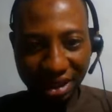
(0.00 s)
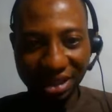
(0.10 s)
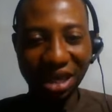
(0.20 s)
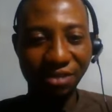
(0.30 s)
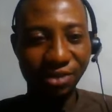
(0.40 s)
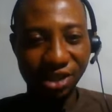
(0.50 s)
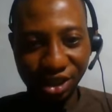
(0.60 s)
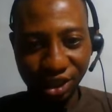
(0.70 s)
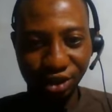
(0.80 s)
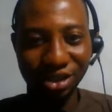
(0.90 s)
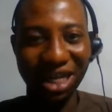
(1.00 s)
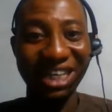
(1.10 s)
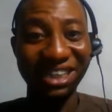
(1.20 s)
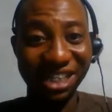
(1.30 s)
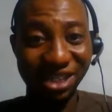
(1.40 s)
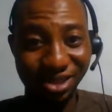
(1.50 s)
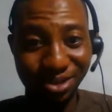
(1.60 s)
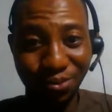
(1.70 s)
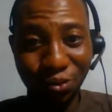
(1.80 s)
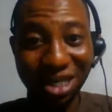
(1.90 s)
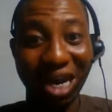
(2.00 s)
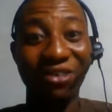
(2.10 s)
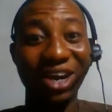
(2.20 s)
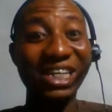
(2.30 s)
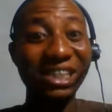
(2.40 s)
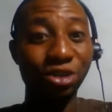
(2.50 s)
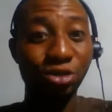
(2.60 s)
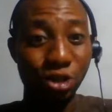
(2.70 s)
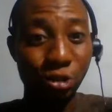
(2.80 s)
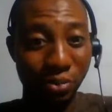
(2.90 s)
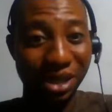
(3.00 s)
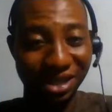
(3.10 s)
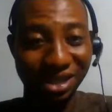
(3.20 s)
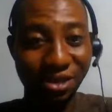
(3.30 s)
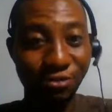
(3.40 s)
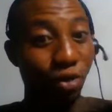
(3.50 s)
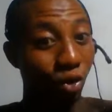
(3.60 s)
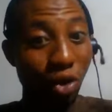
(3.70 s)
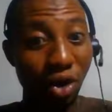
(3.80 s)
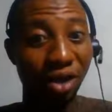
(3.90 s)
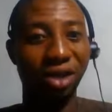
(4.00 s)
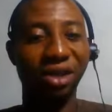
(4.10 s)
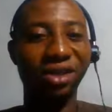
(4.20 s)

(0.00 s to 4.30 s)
in that filling station, and there's someone I've already suspect for long.